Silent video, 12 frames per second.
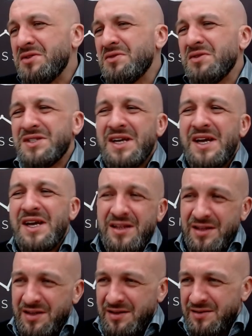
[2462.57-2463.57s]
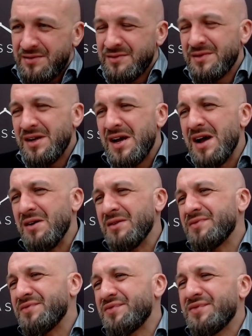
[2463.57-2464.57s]
to do is anything. uh,
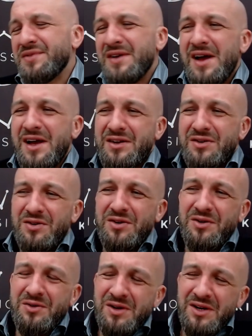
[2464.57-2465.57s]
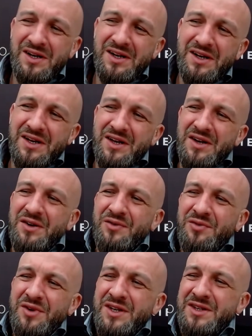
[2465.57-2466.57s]
I go
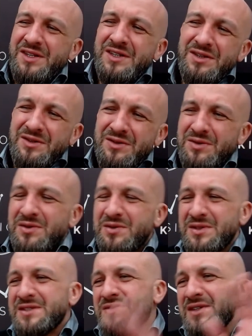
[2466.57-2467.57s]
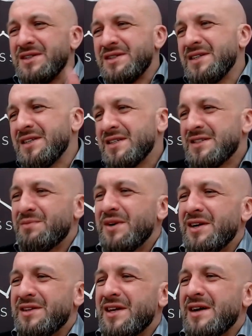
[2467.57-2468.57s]
read the news, read this. By
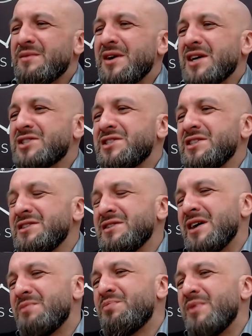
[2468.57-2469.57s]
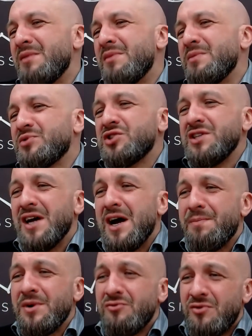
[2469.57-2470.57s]
the time I'm actually
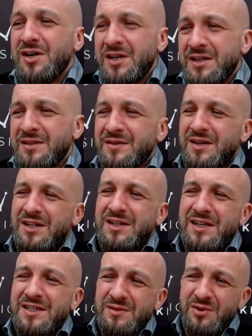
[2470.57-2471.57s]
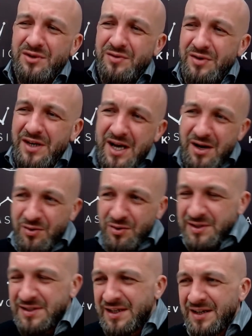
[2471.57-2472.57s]
up and running, it takes about 3
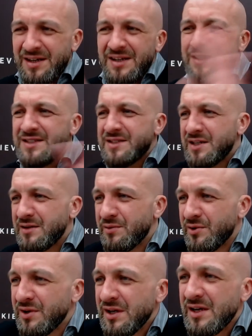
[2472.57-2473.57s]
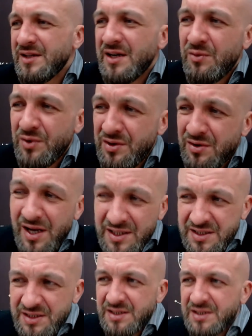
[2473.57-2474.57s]
hours. It's terrible. Now, when you
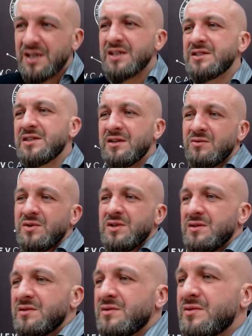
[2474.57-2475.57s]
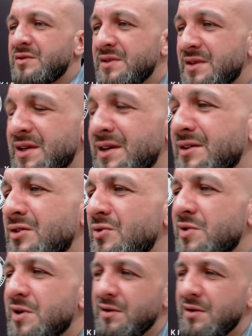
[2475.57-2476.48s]
exercise and when you think you